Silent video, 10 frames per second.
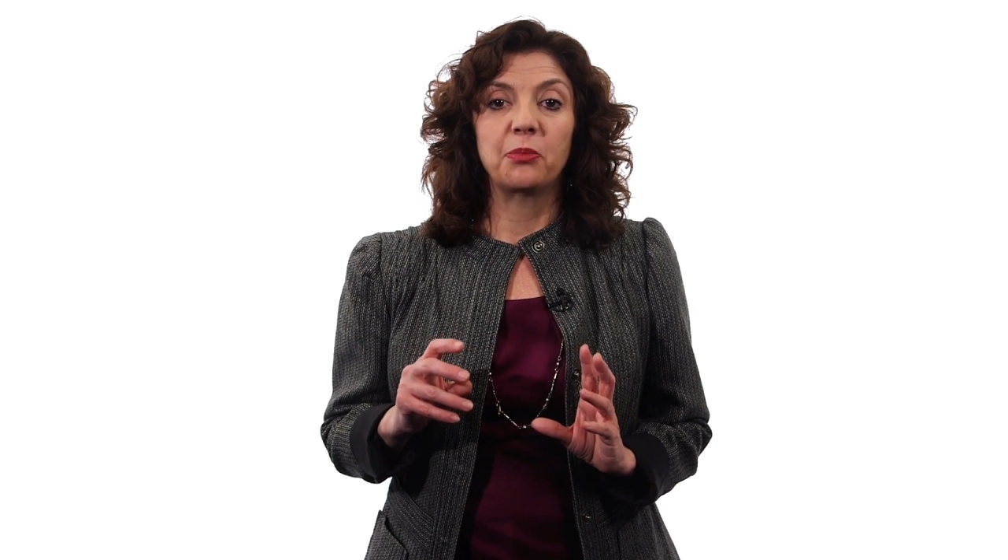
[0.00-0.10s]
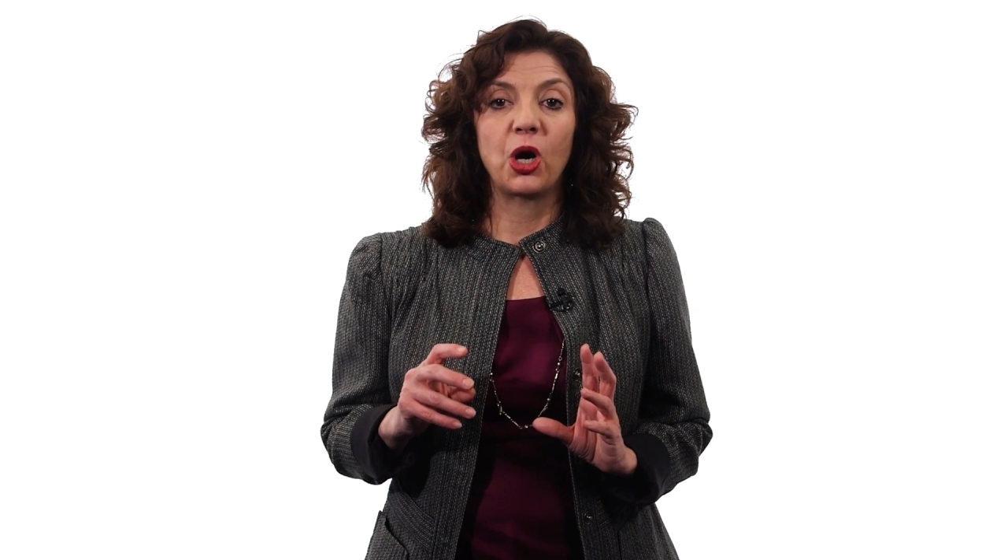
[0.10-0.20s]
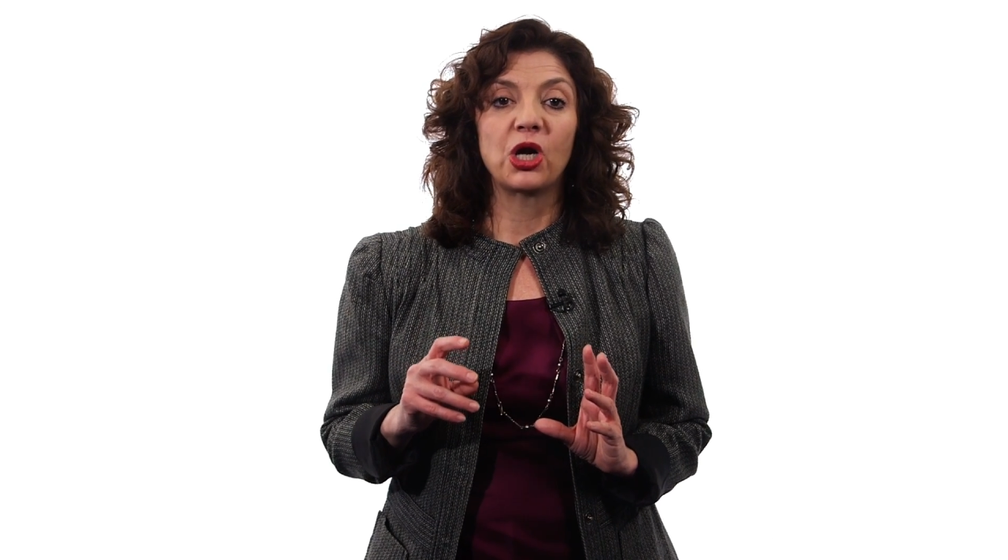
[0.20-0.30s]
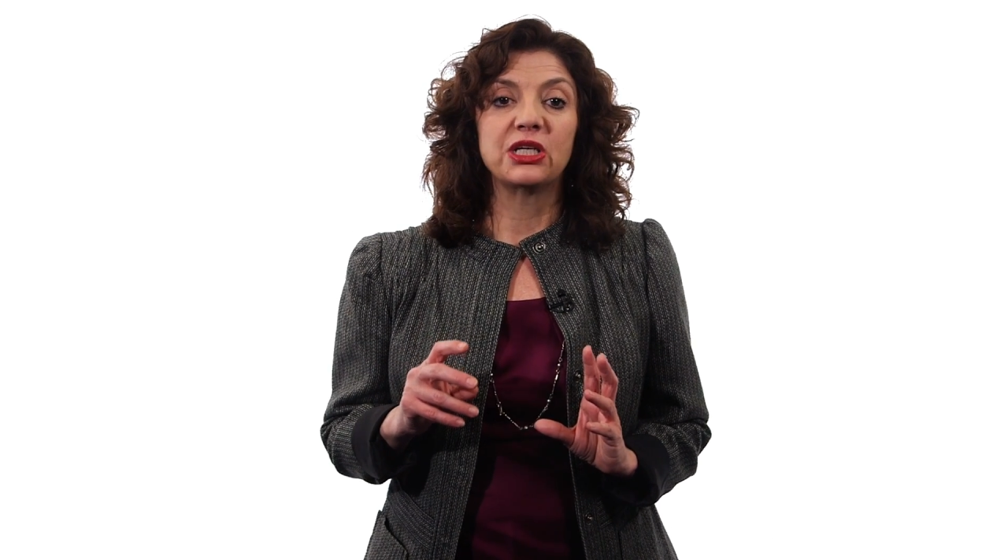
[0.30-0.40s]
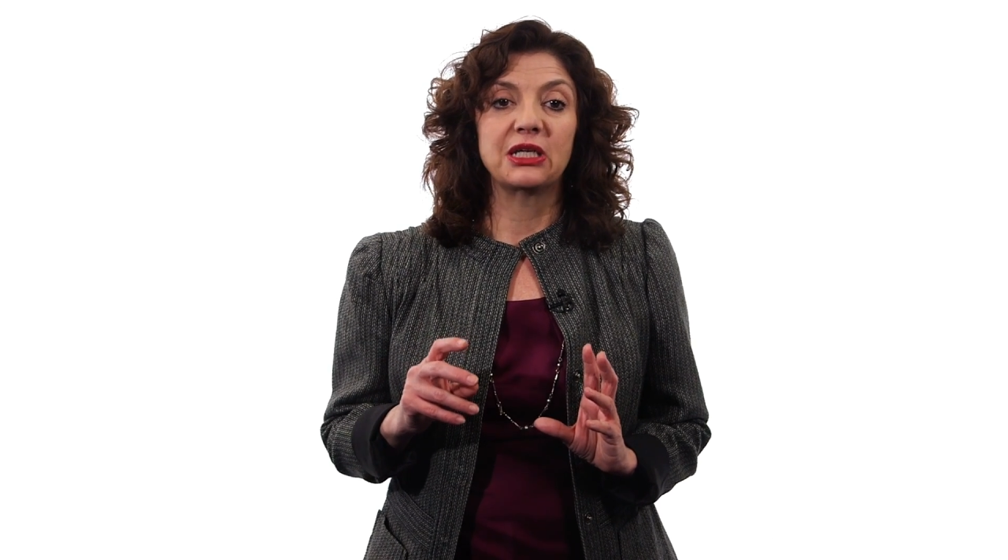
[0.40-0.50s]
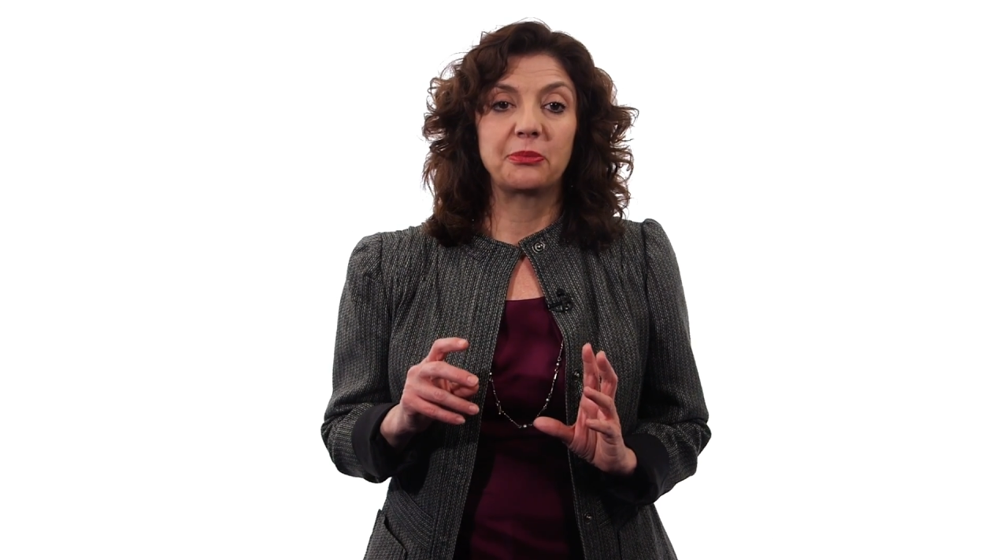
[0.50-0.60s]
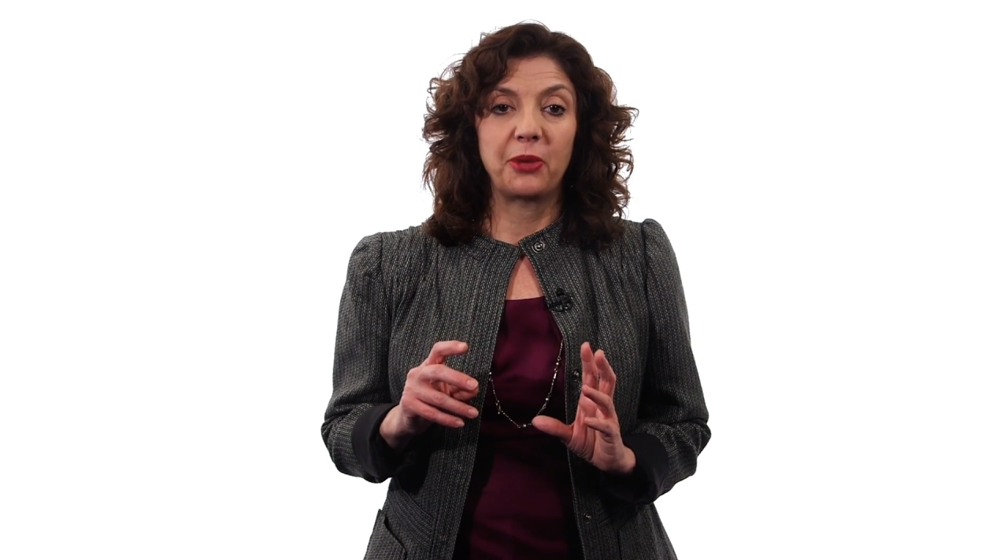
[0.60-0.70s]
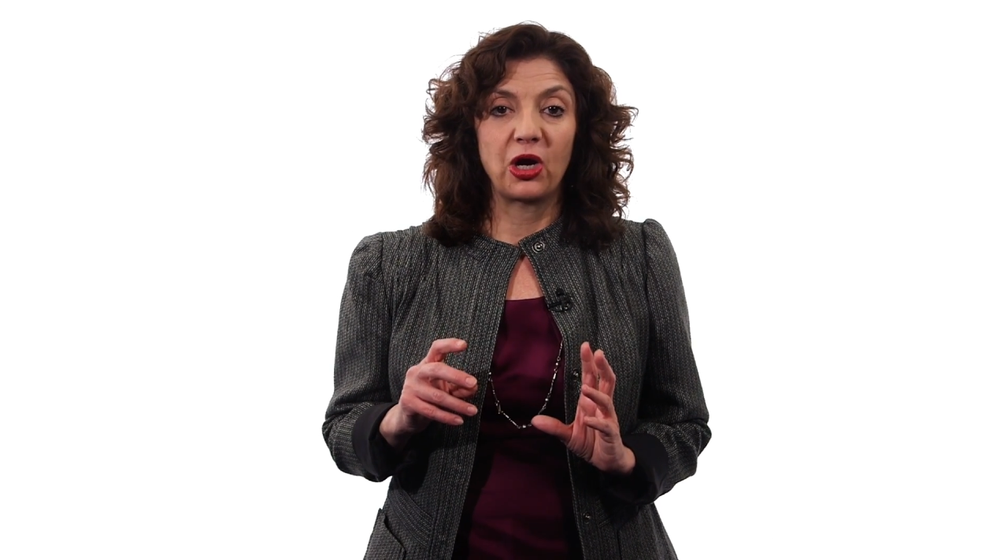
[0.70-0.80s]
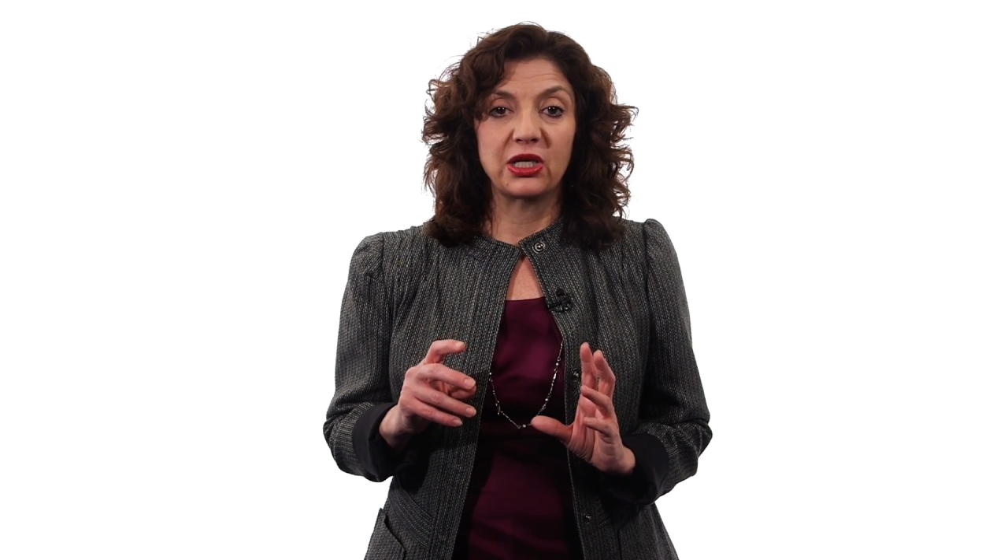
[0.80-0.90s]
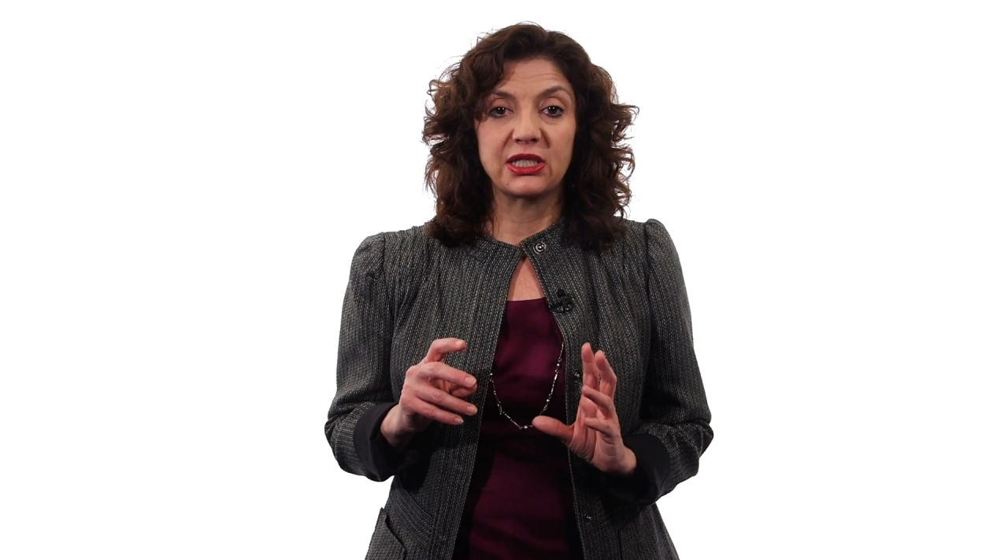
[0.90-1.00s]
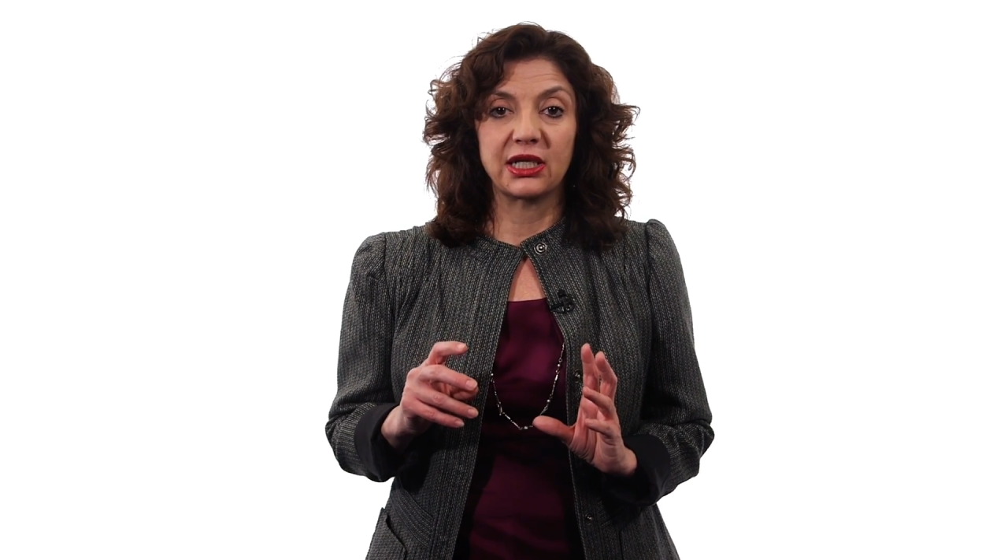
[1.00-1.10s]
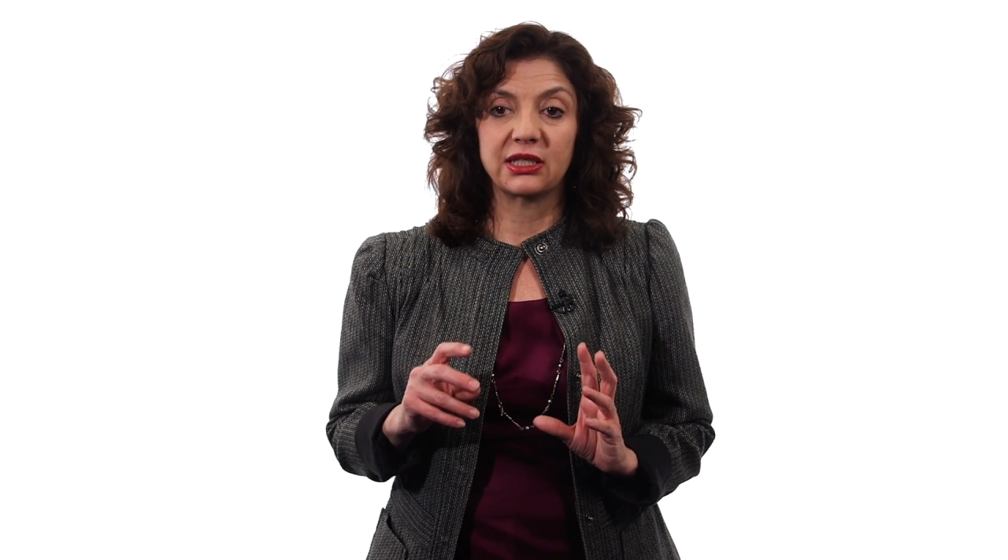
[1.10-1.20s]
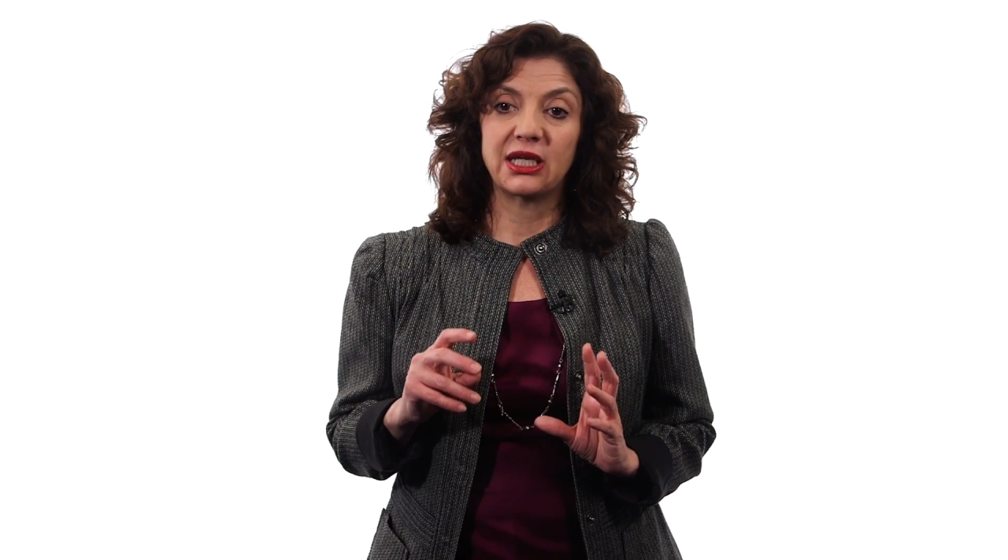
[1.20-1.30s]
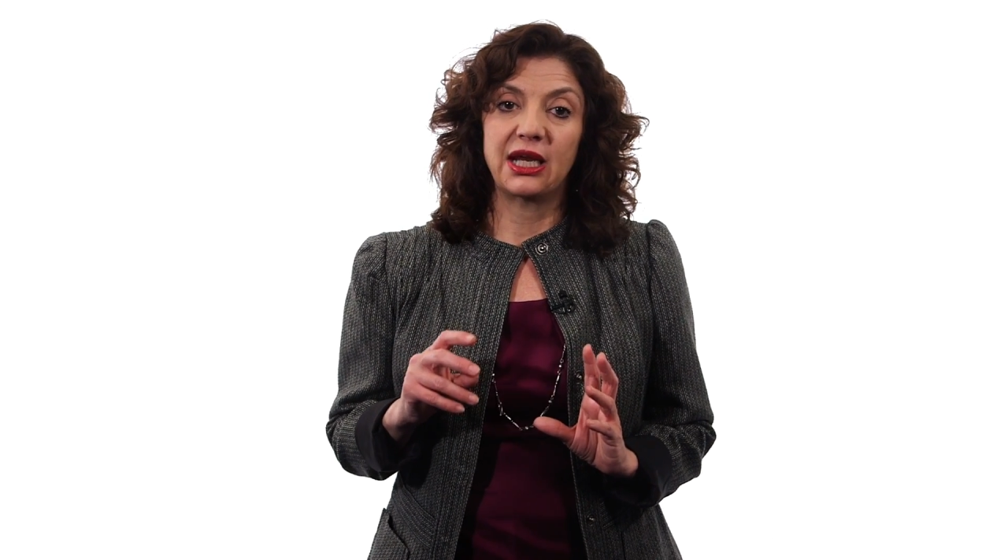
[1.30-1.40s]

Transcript: partisan politics